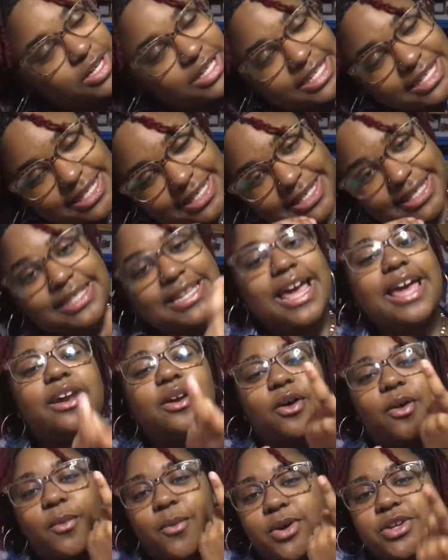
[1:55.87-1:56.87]
set
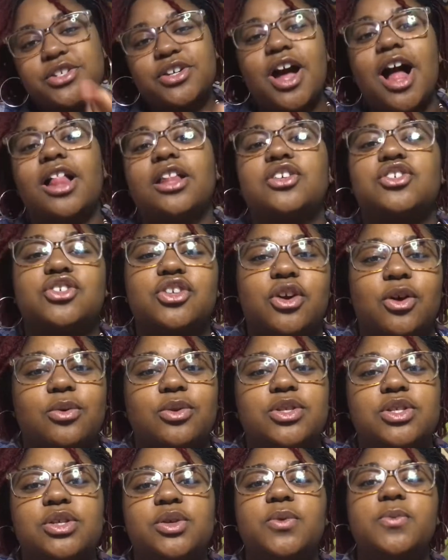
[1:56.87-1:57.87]
on which college to go
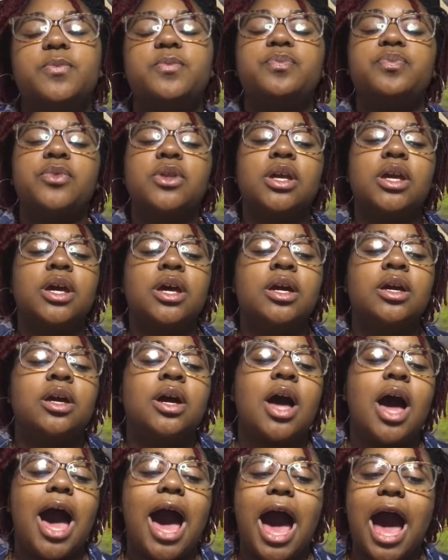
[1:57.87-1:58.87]
to,
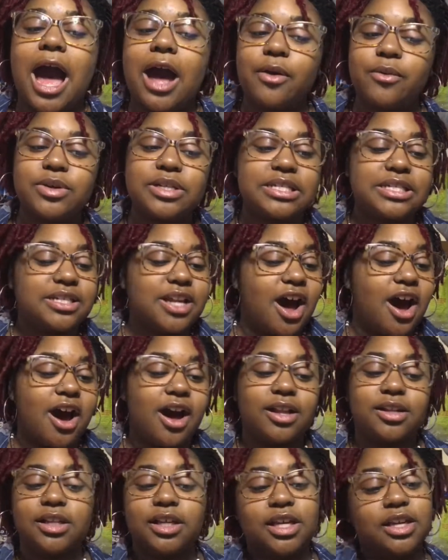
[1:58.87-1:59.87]
I was
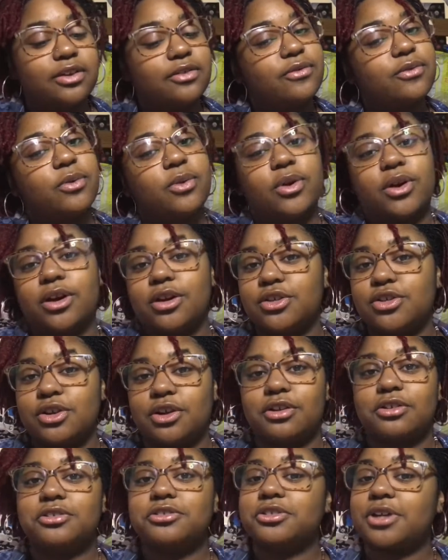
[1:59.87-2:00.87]
not looking for a
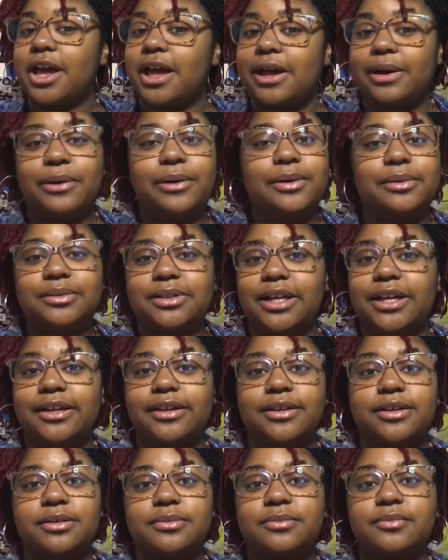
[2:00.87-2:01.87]
church at all.
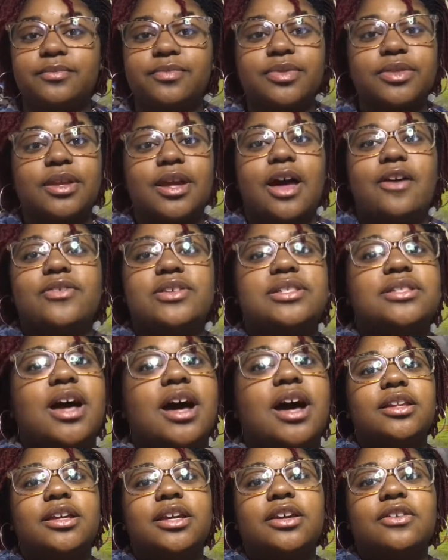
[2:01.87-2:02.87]
Like, I was
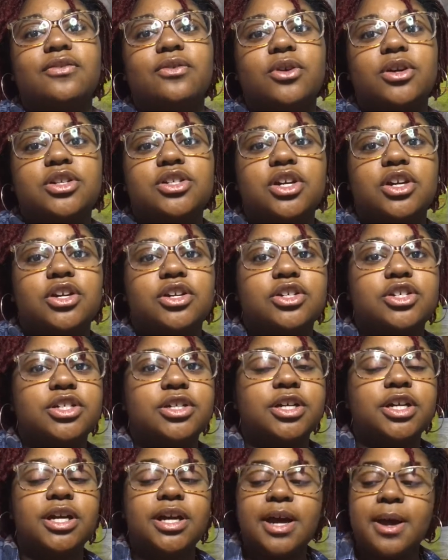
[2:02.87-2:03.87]
looking for a church,
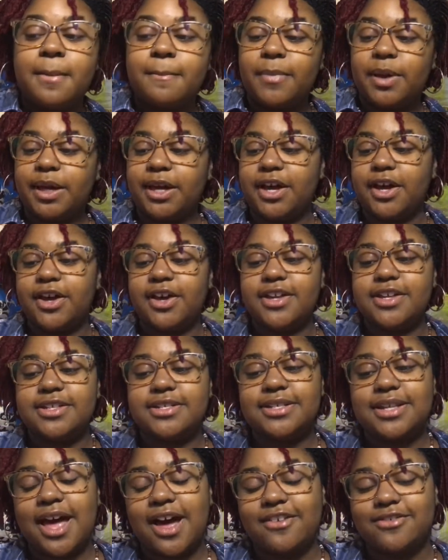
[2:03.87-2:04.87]

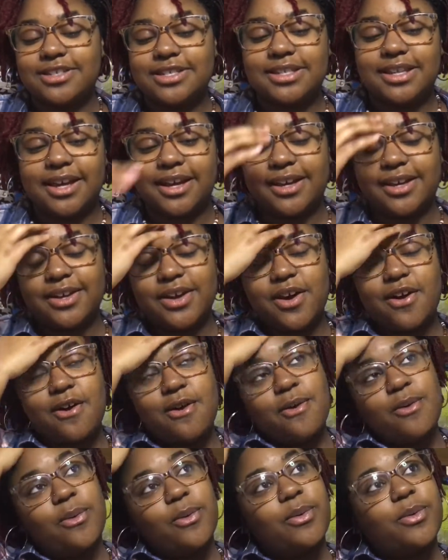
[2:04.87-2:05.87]
because I was like,
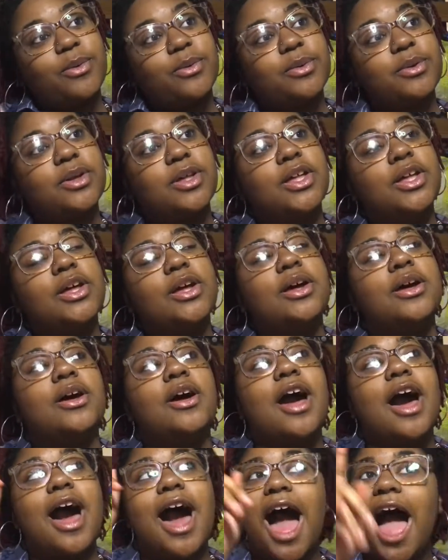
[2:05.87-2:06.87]
oh,
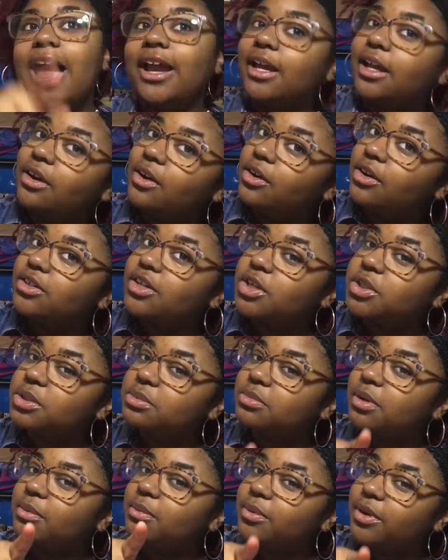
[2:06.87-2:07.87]
I can go to church
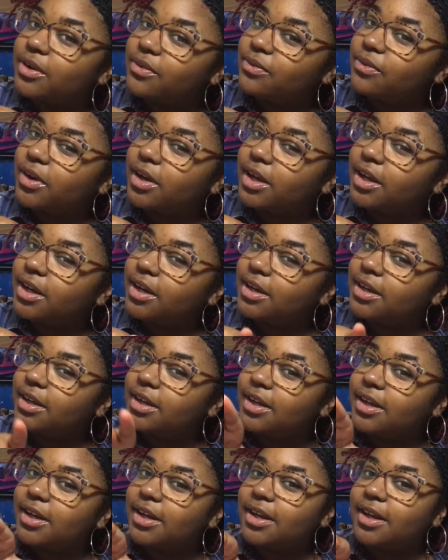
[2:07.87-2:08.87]
with my boyfriend
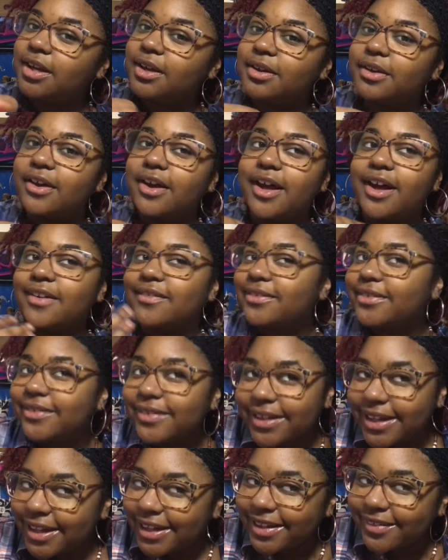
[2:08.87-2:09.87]
every
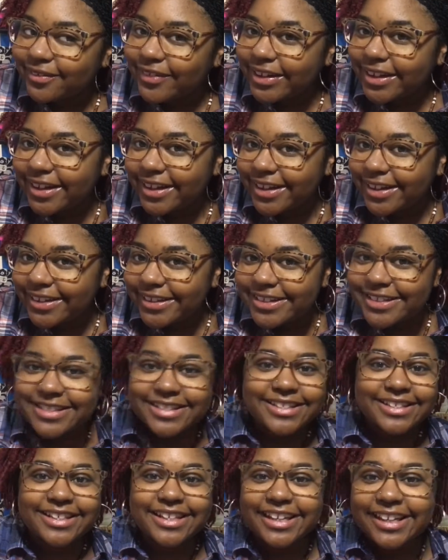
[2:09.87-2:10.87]
weekend
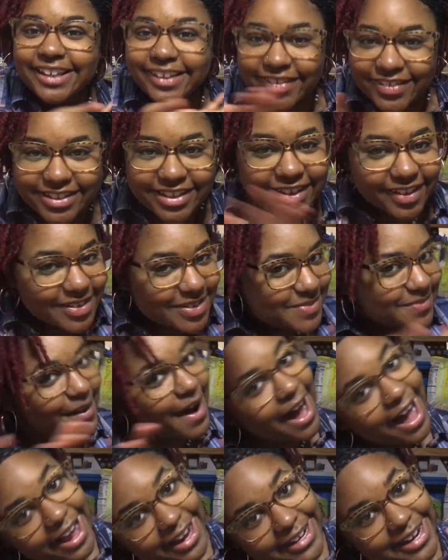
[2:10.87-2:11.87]
because he lives close
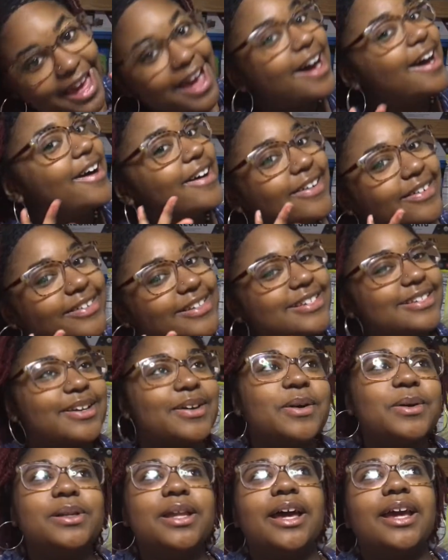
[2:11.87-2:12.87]
by now.
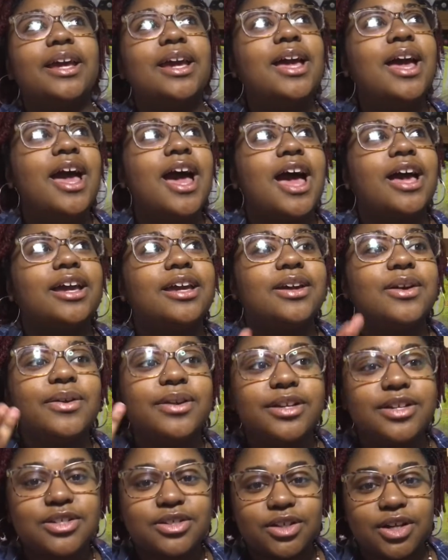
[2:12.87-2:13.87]
So like, I can go
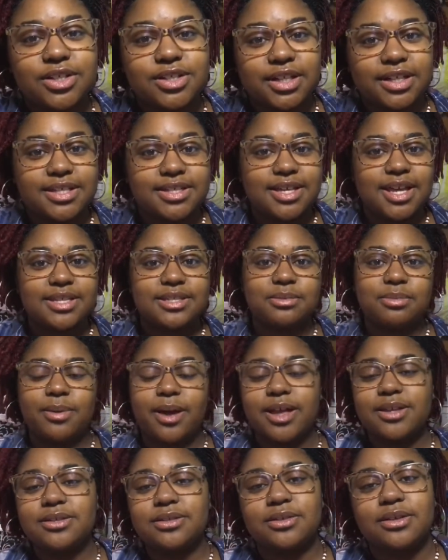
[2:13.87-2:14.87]
to his church. Like, his dad's a
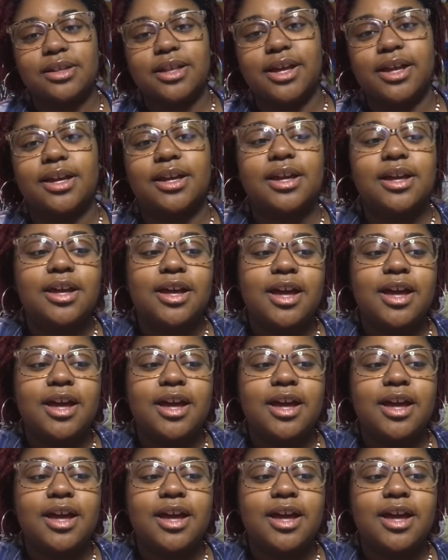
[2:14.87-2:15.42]
pastor. Like,